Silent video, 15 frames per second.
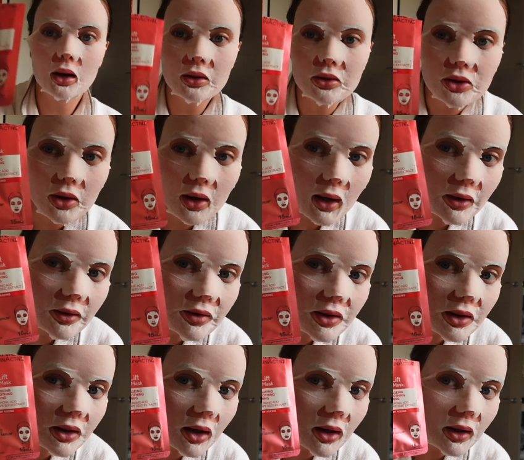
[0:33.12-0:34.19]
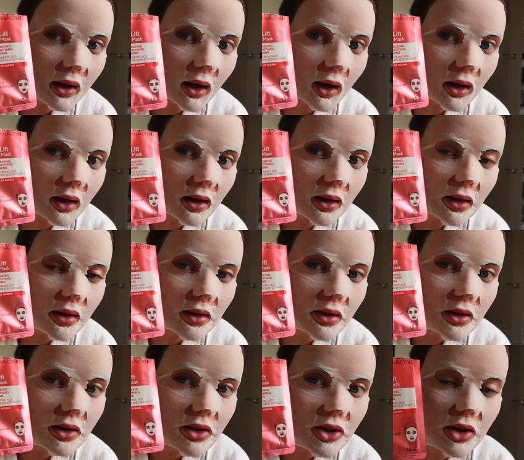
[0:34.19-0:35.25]
Ultralift Garnier
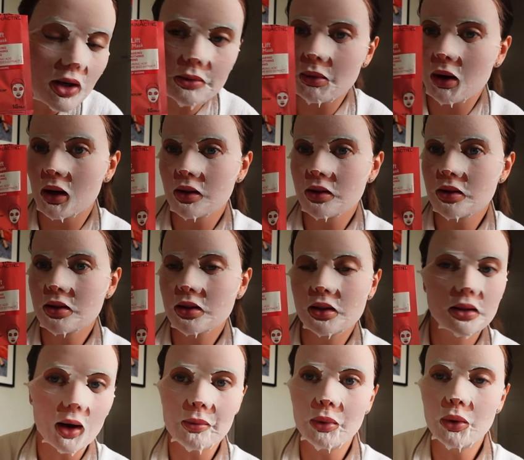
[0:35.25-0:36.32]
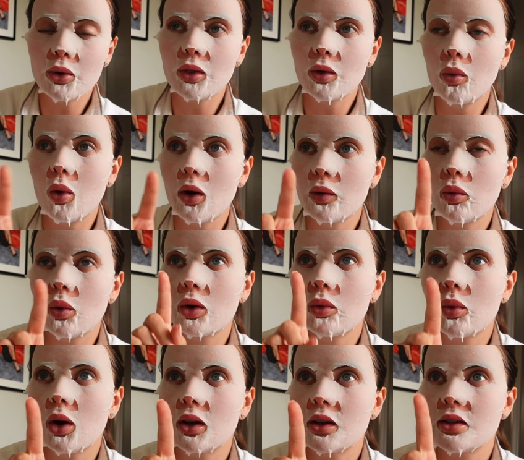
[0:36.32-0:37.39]
sheet mask. I bought the
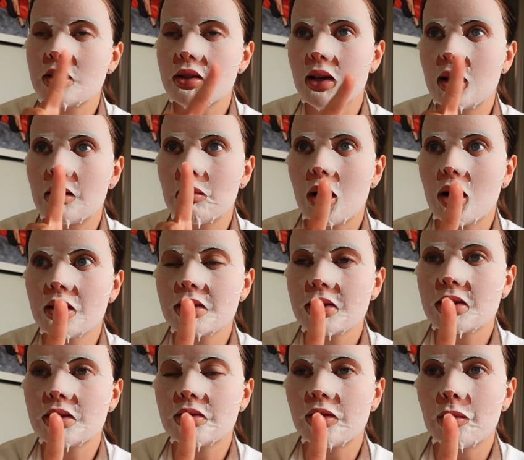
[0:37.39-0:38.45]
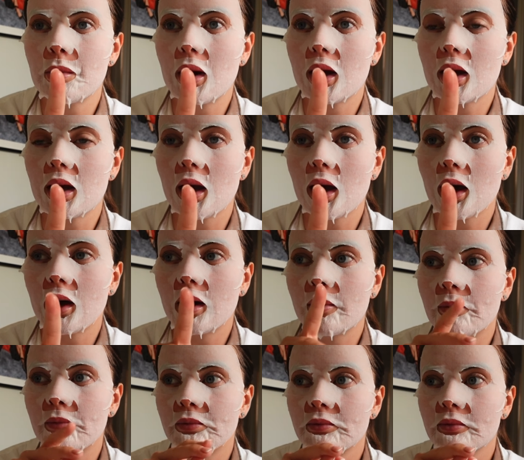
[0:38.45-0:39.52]
111 skin masks for my
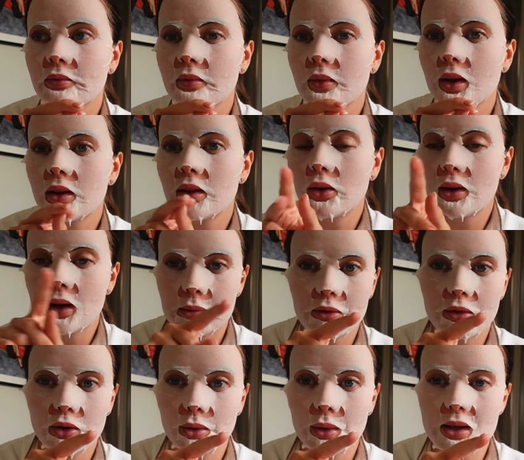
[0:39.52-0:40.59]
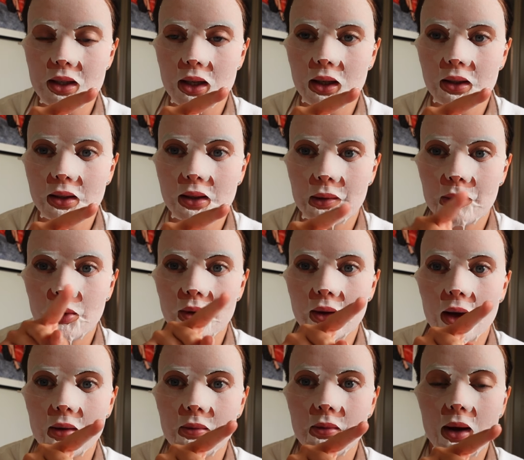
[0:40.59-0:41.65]
the day before the wedding. I bought
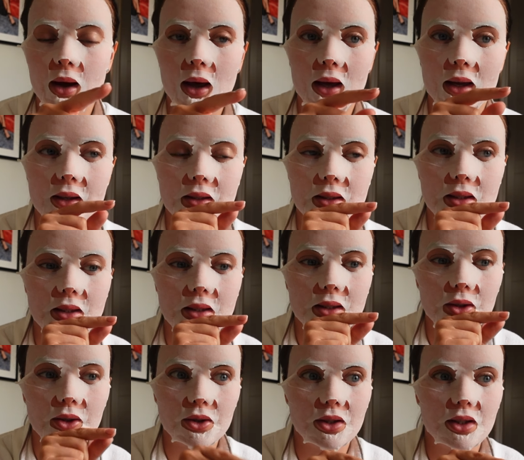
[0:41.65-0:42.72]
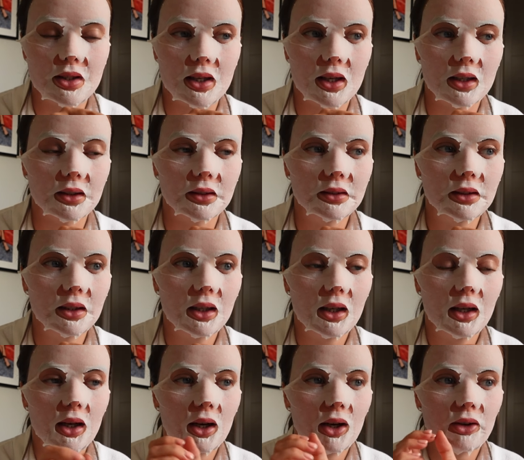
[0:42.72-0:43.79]
them and got to the till,
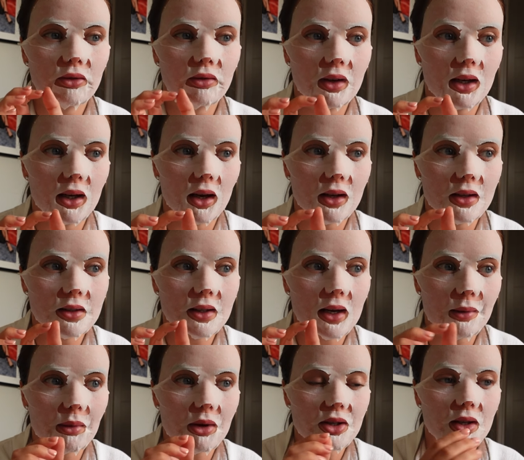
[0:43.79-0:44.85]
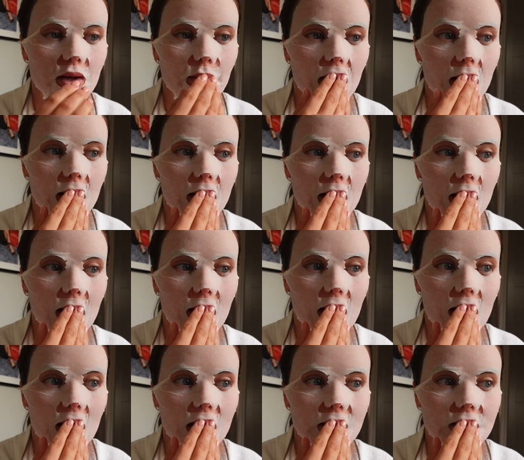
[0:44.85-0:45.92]
realized how much they were,
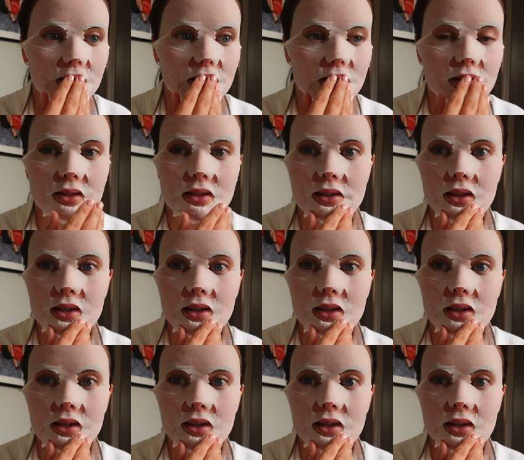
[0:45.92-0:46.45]
and